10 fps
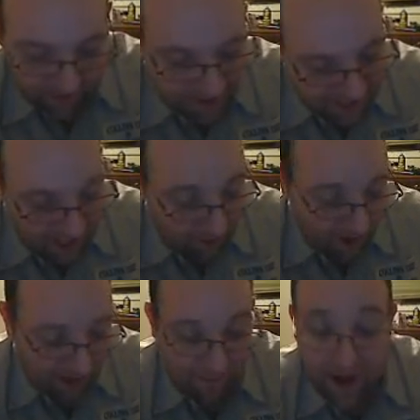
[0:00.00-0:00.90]
I said, you
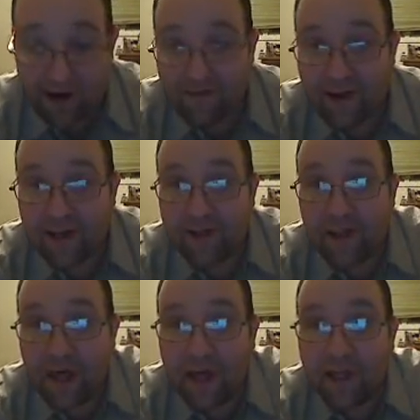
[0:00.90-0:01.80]
know, I've been in
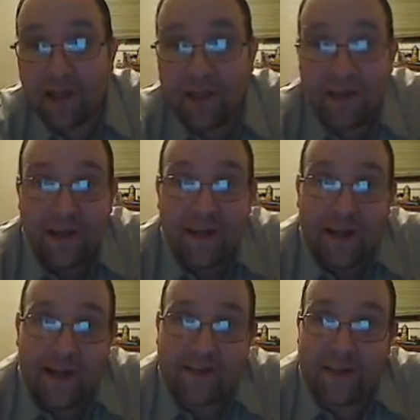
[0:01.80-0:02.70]
financial hardships
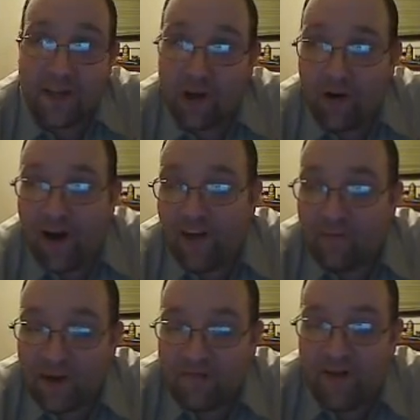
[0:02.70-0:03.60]
before, but I've,
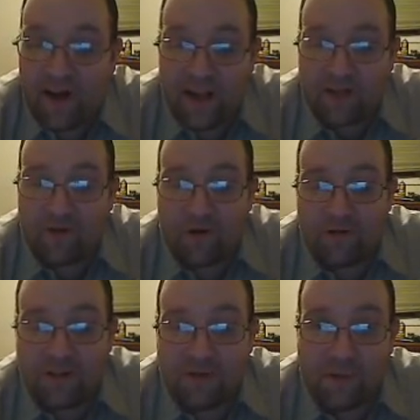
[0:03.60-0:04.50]
I've, I've had
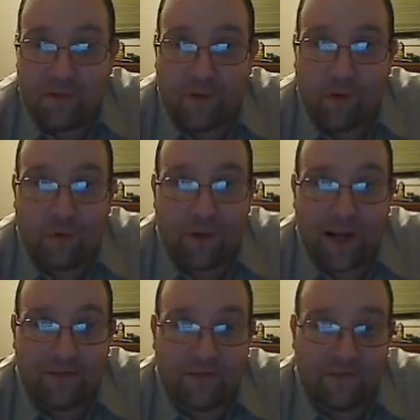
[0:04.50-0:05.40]
only maybe one
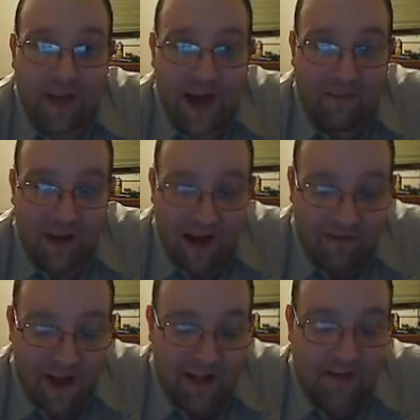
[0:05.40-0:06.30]
other time in my
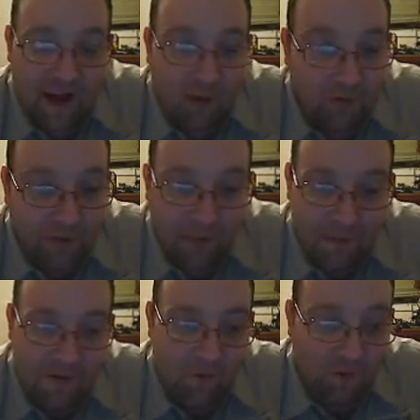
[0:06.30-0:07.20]
life where
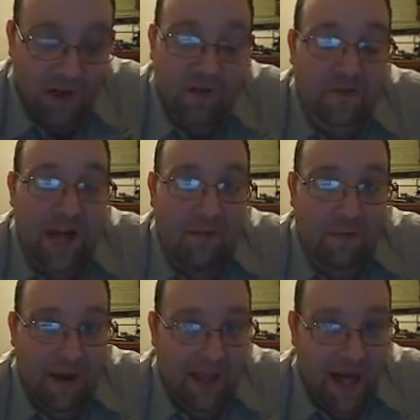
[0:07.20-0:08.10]
I ever got to the
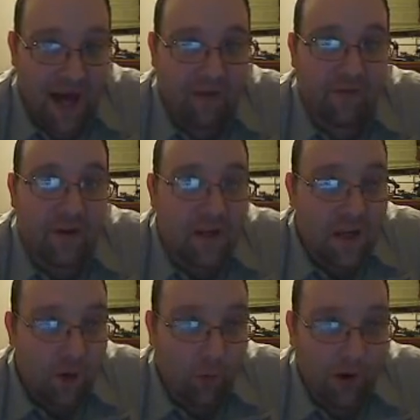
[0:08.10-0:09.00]
point to where I
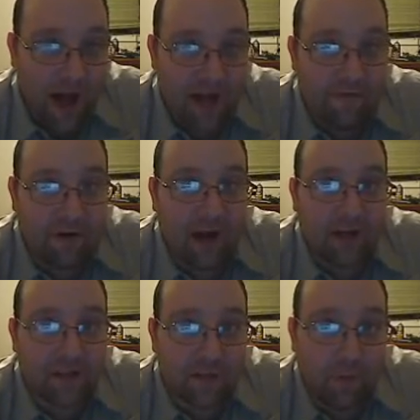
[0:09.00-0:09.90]
was wondering how
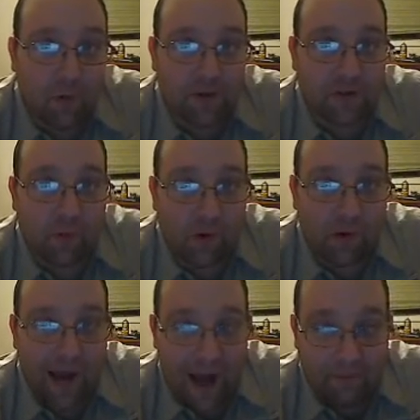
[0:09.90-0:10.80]
I was going to buy food for
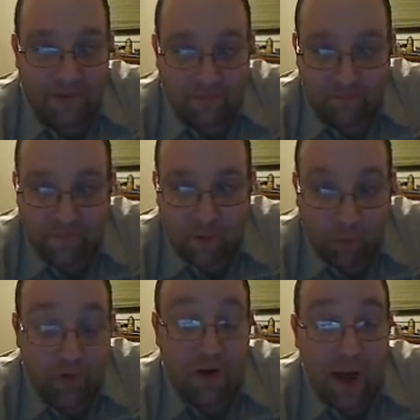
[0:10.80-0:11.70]
my family.
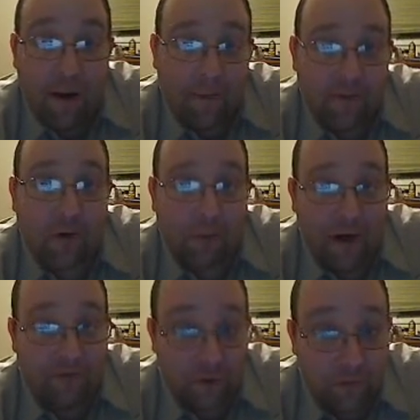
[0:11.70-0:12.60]

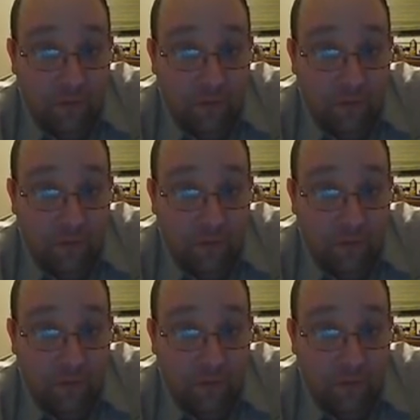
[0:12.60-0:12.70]
And